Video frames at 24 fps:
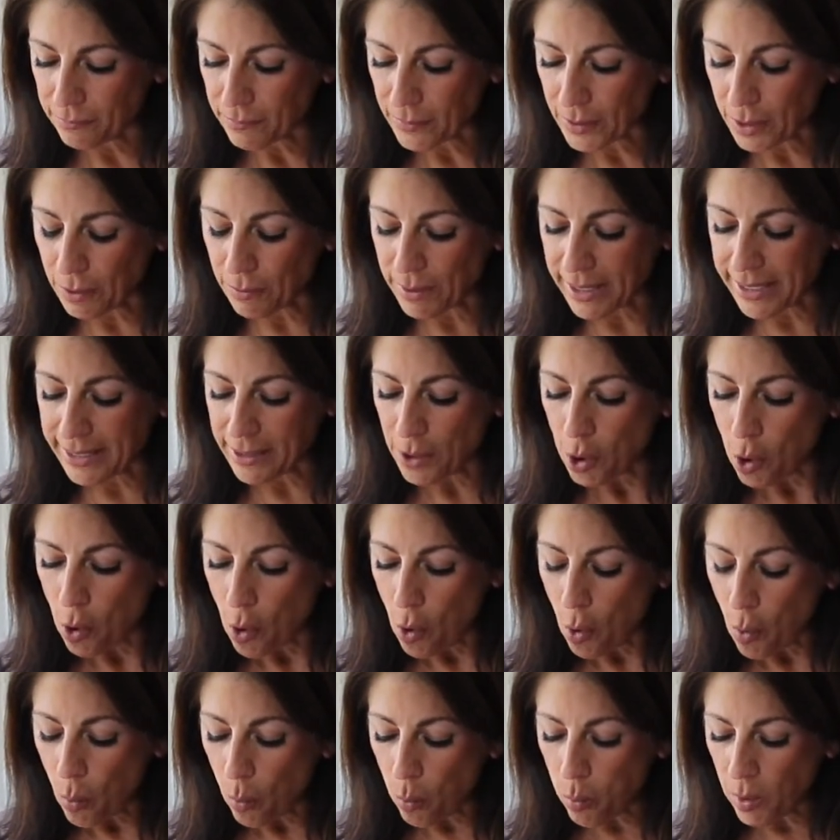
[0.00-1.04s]
All right,
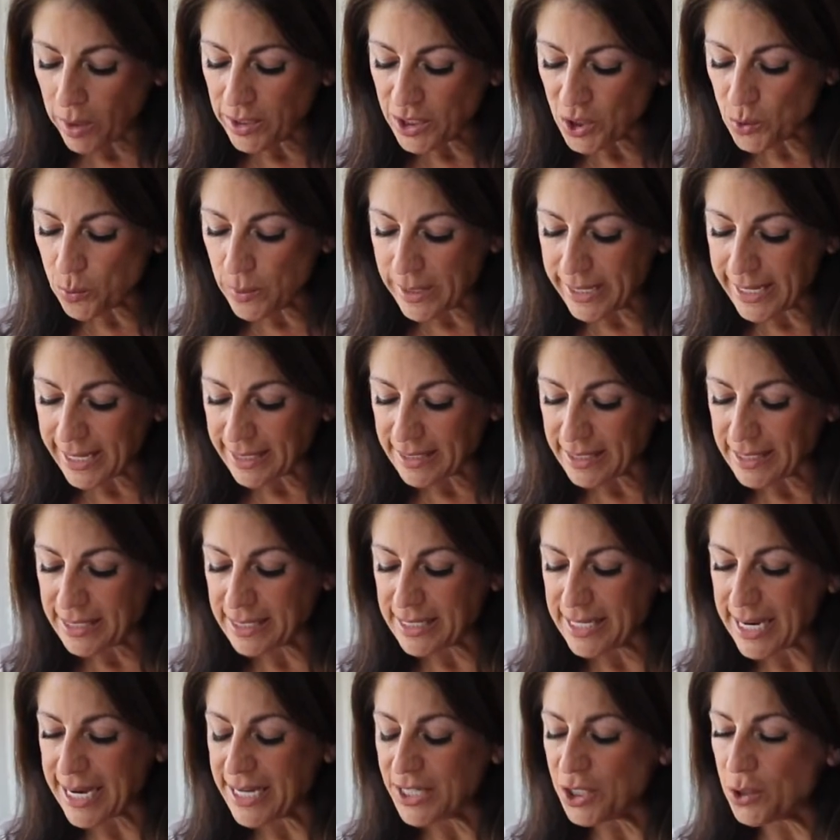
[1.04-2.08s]
once we get to
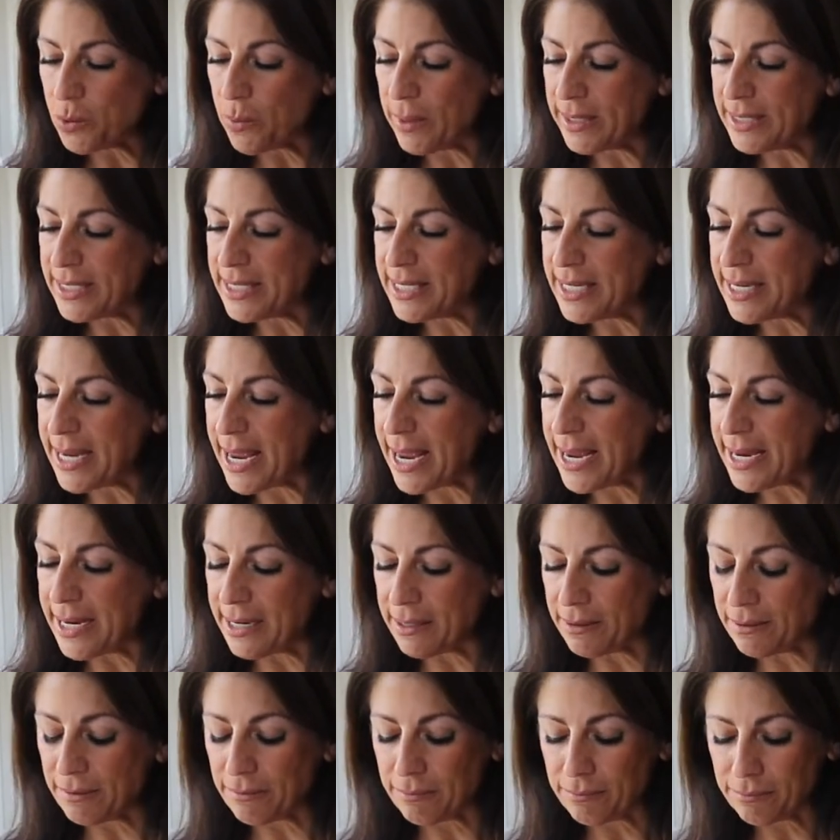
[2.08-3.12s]
day
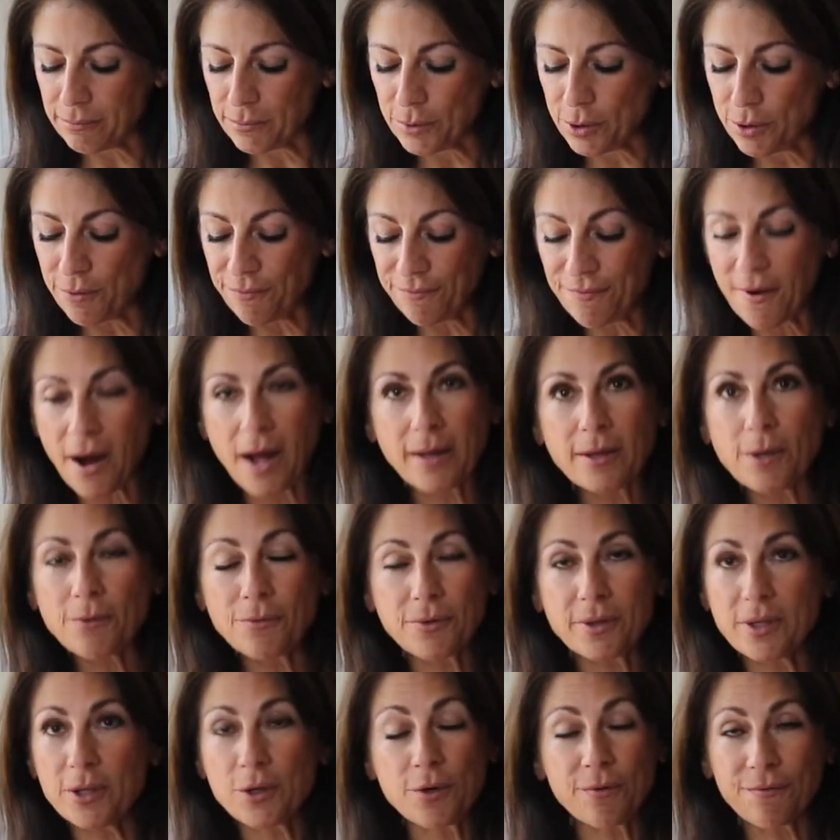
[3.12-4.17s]
28, you're
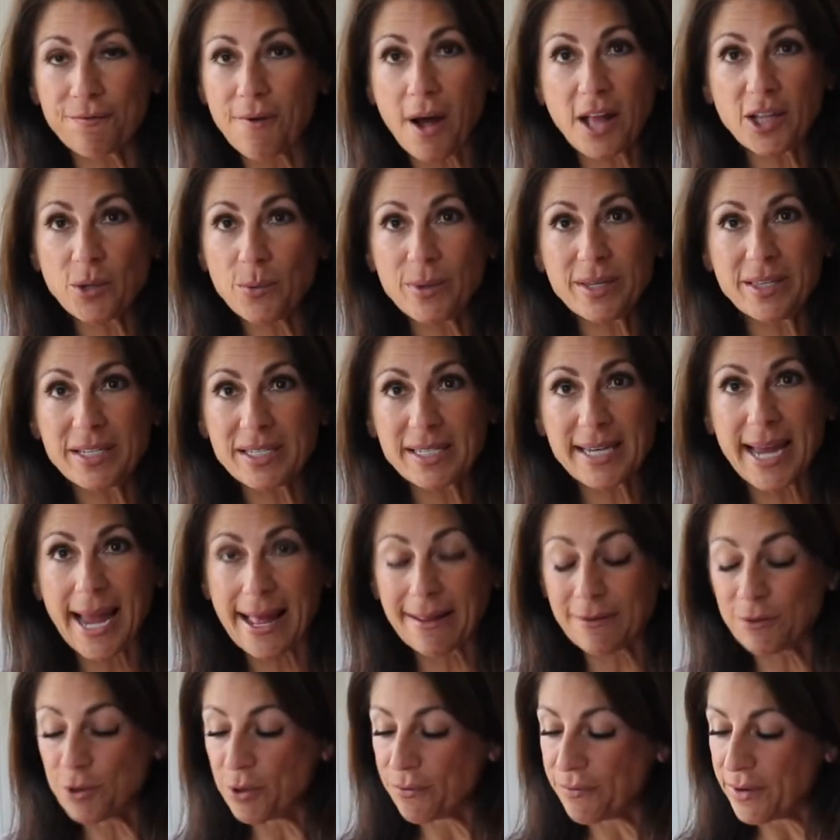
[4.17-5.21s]
following this
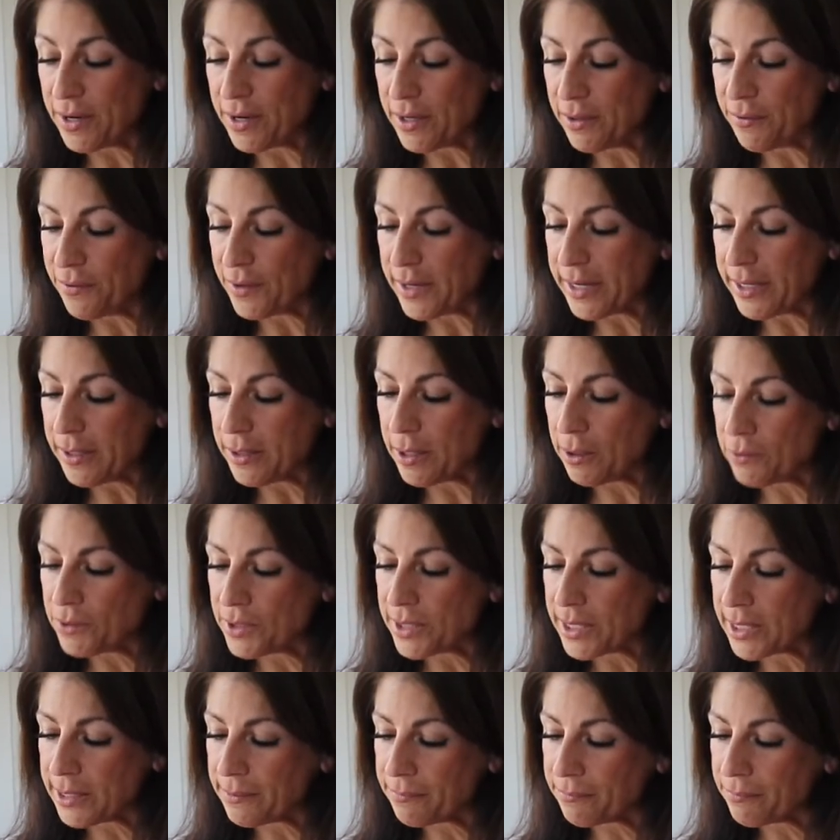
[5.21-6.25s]
calendar very, very closely.